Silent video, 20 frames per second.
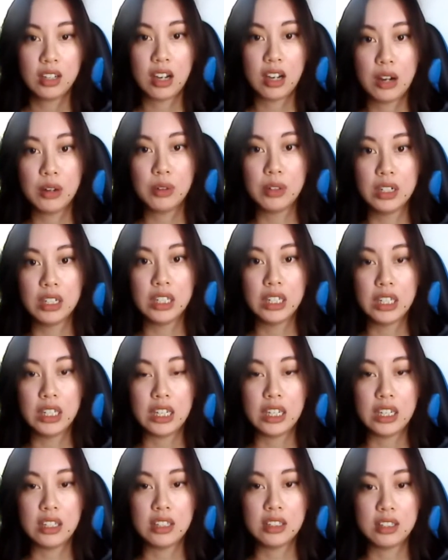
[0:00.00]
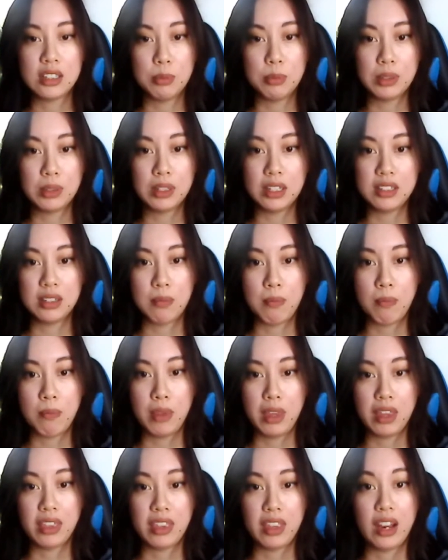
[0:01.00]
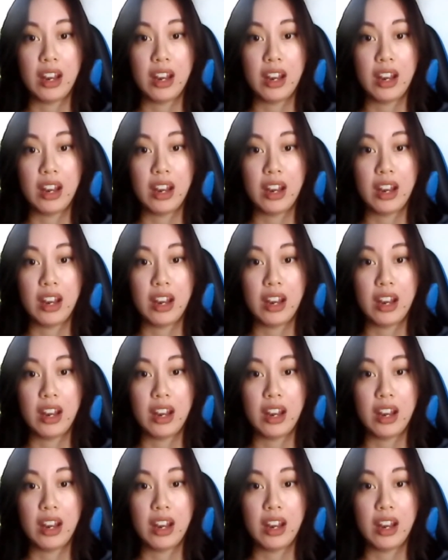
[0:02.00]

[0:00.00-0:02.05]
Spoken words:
not really typically something